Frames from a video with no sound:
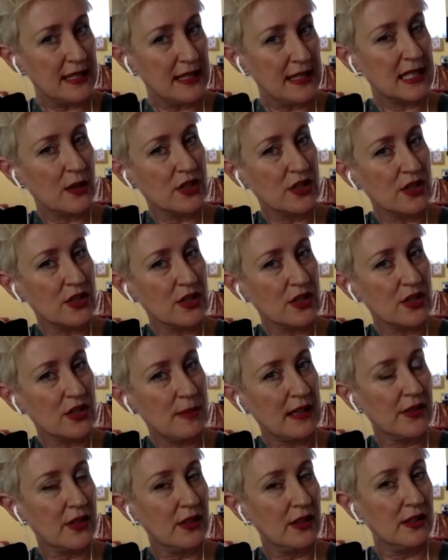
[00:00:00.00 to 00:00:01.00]
onto the back of
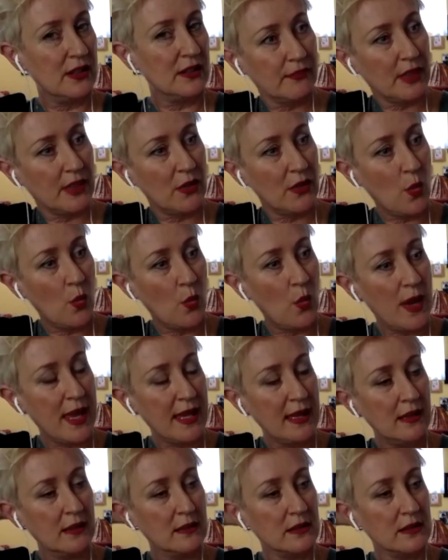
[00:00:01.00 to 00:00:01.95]
the wig.